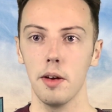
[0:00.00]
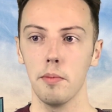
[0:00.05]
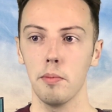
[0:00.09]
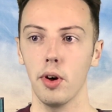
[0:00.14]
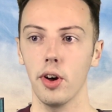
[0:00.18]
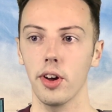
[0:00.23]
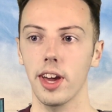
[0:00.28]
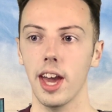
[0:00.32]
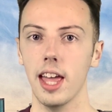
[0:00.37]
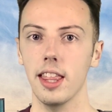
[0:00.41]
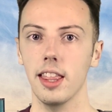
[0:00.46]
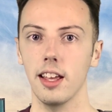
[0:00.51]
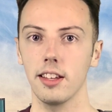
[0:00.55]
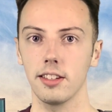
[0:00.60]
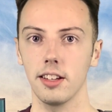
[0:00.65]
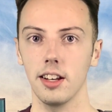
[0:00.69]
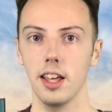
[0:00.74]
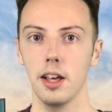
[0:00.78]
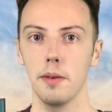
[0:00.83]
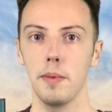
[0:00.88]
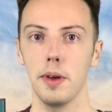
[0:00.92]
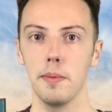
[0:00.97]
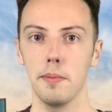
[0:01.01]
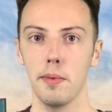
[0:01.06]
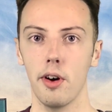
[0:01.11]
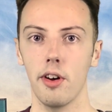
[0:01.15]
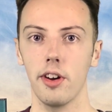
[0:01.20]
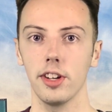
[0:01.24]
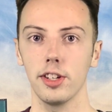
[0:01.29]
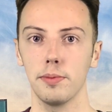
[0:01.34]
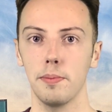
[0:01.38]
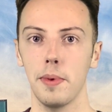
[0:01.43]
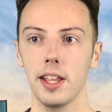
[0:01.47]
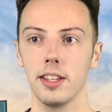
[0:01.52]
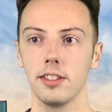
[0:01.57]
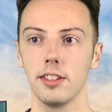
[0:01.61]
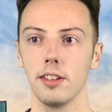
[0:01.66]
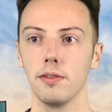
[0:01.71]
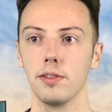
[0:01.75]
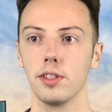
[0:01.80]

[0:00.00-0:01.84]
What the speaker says: but again that's a little bit more expensive.